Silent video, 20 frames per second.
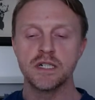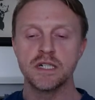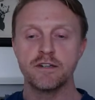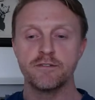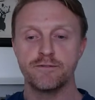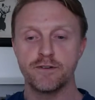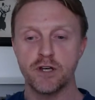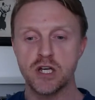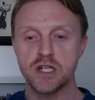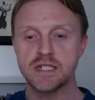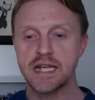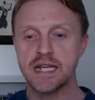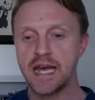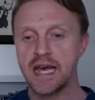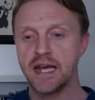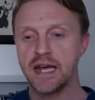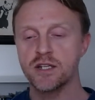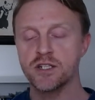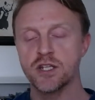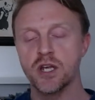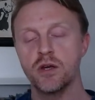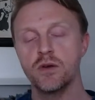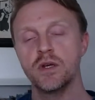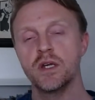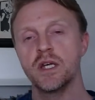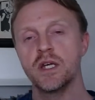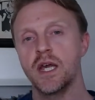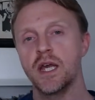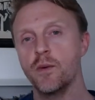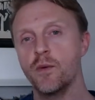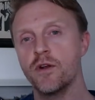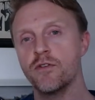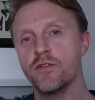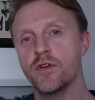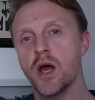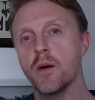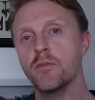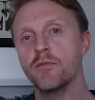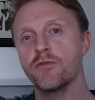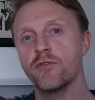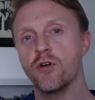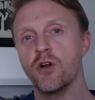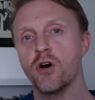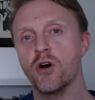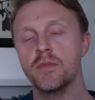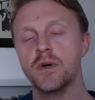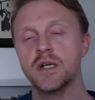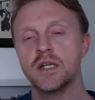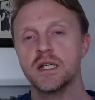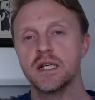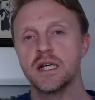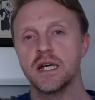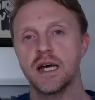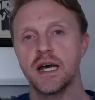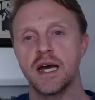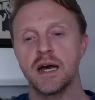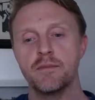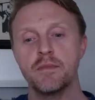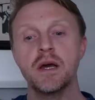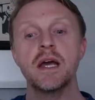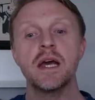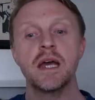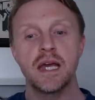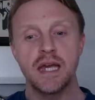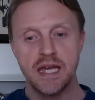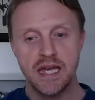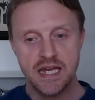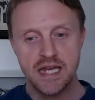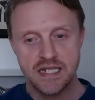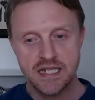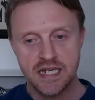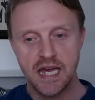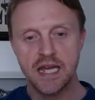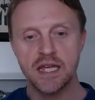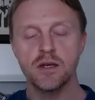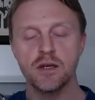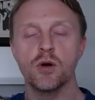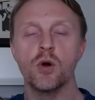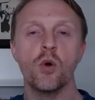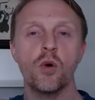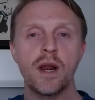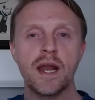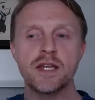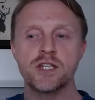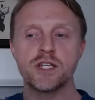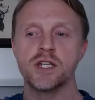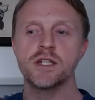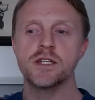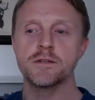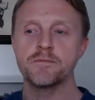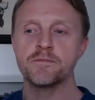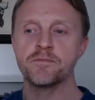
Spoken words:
firsthand. So it would have come from hearsay or legend.